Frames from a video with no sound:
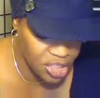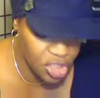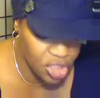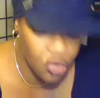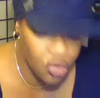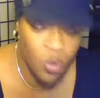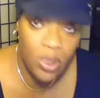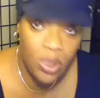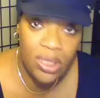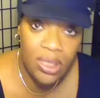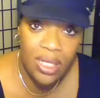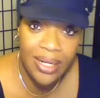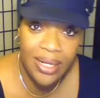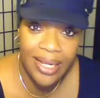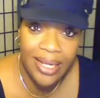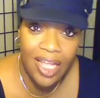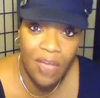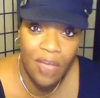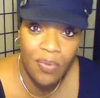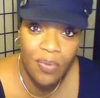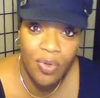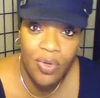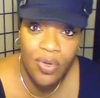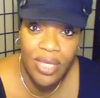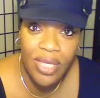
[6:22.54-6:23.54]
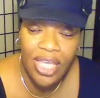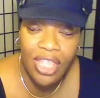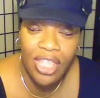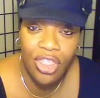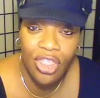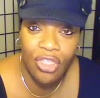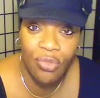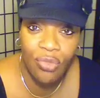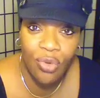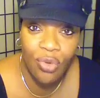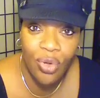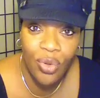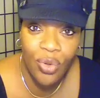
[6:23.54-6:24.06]
is what's going to help you get
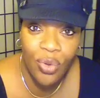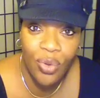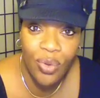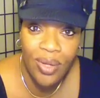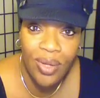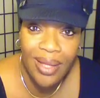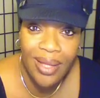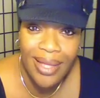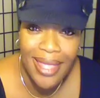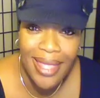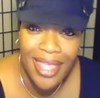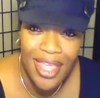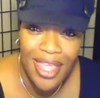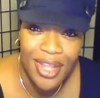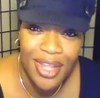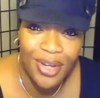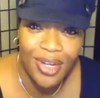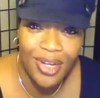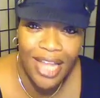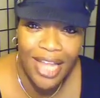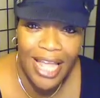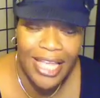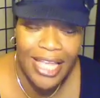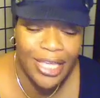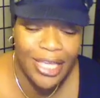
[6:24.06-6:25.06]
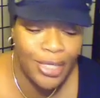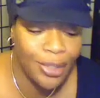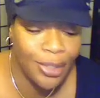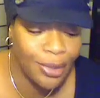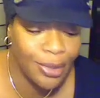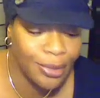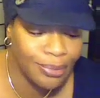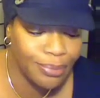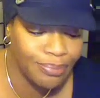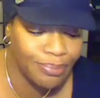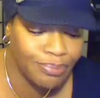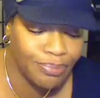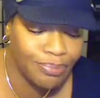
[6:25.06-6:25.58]
through, like
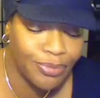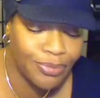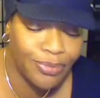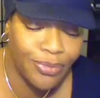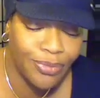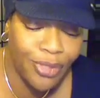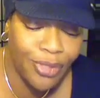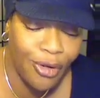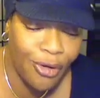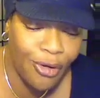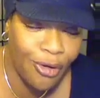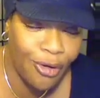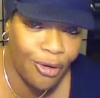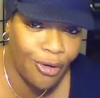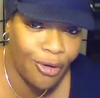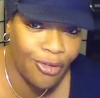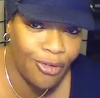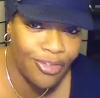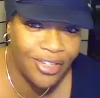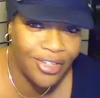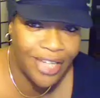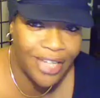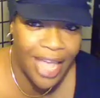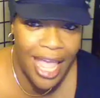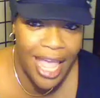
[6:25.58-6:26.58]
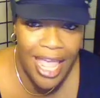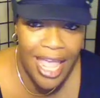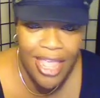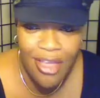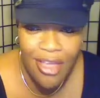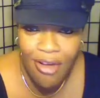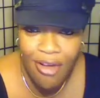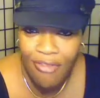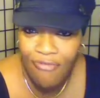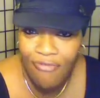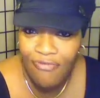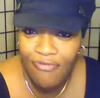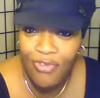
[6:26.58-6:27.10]
your third day,
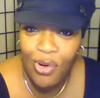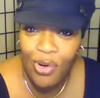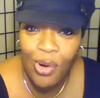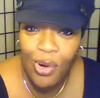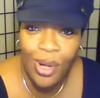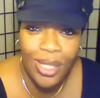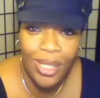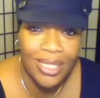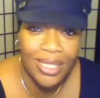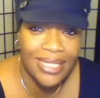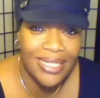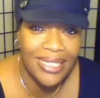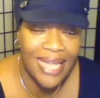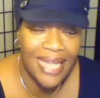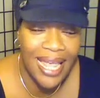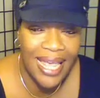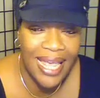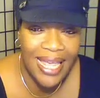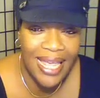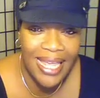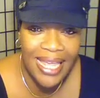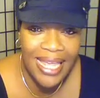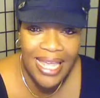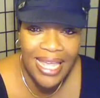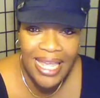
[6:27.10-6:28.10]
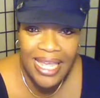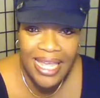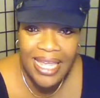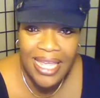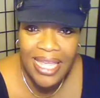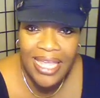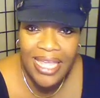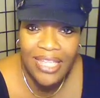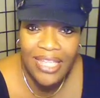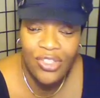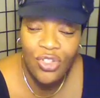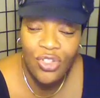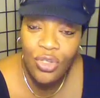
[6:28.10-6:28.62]
your fourth day,
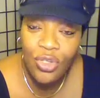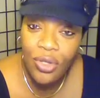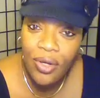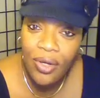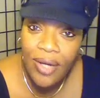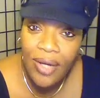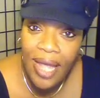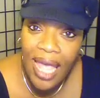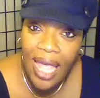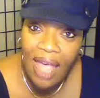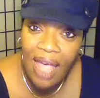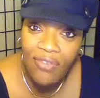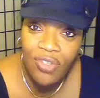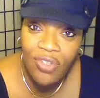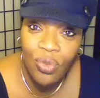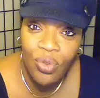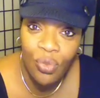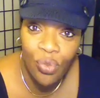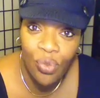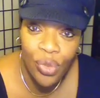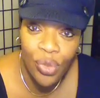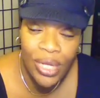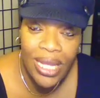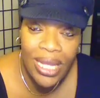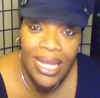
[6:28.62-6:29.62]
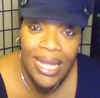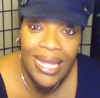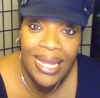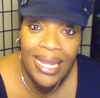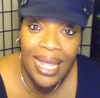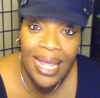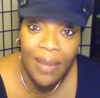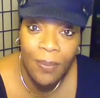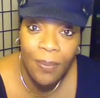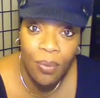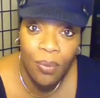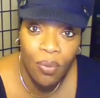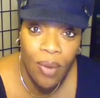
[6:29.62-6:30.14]
is you're going to have to read
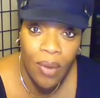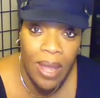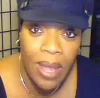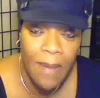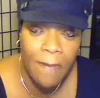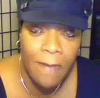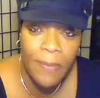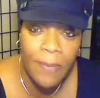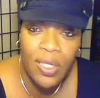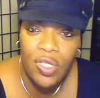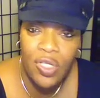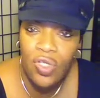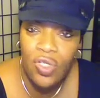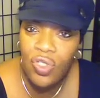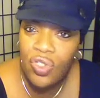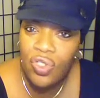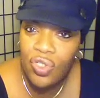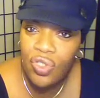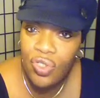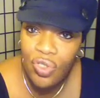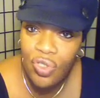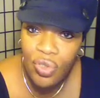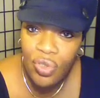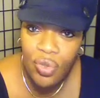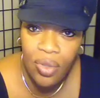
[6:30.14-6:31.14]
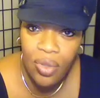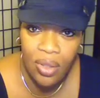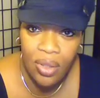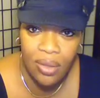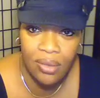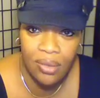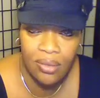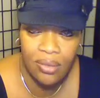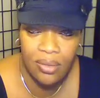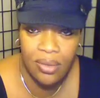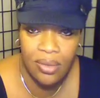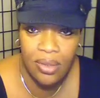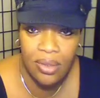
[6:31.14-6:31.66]
and pray. Be
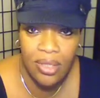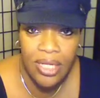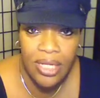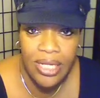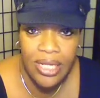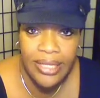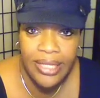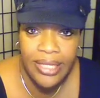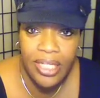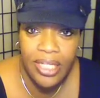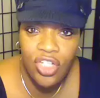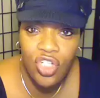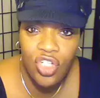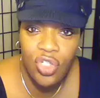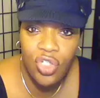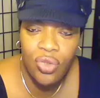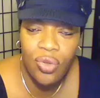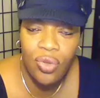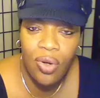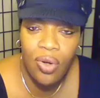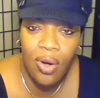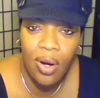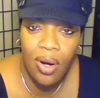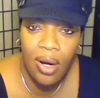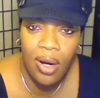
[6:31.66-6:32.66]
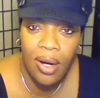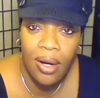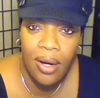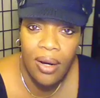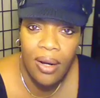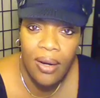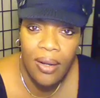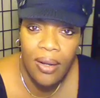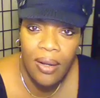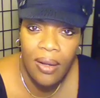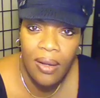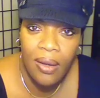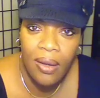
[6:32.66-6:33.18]
sure that you are,
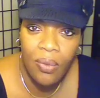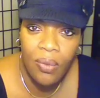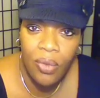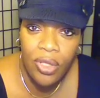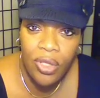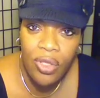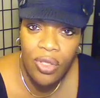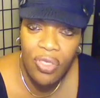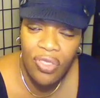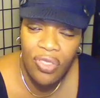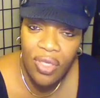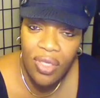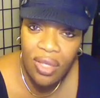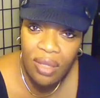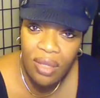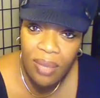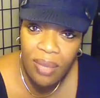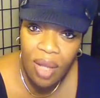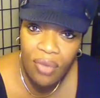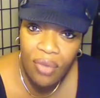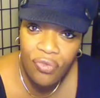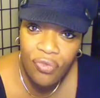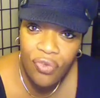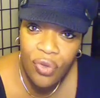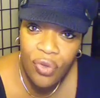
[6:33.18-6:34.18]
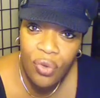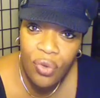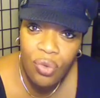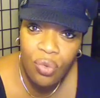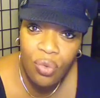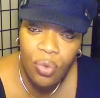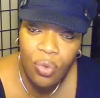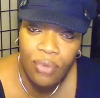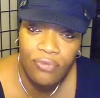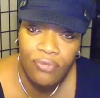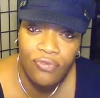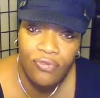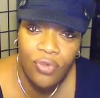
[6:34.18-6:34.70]
when you think about food,
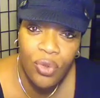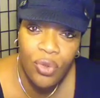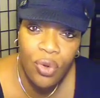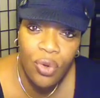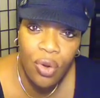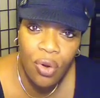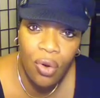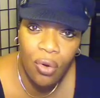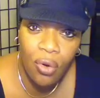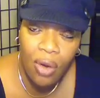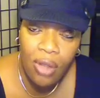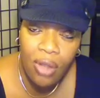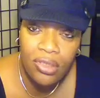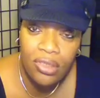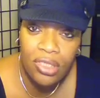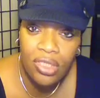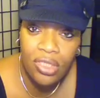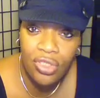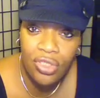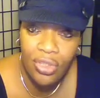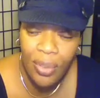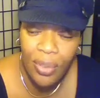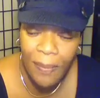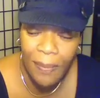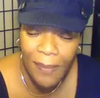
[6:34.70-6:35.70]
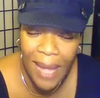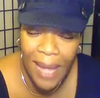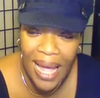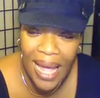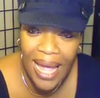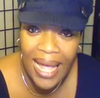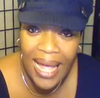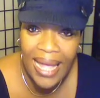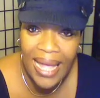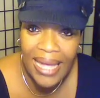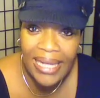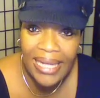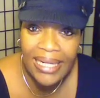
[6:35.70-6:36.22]
when food crosses your
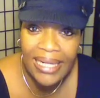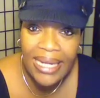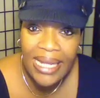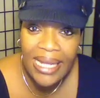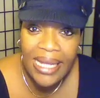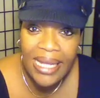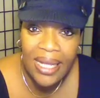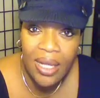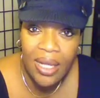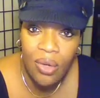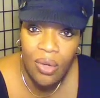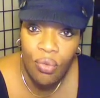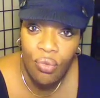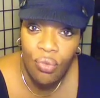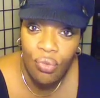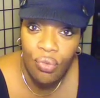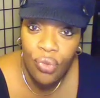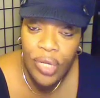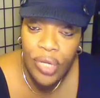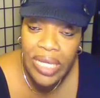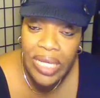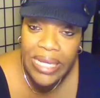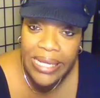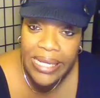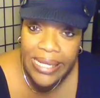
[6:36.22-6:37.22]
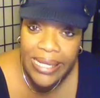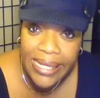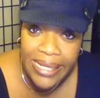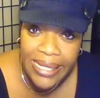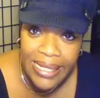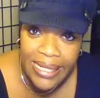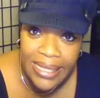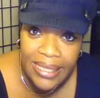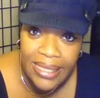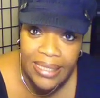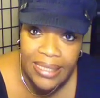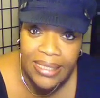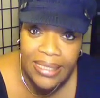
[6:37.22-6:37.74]
mind,
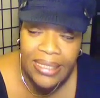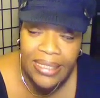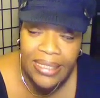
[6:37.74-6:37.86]
read,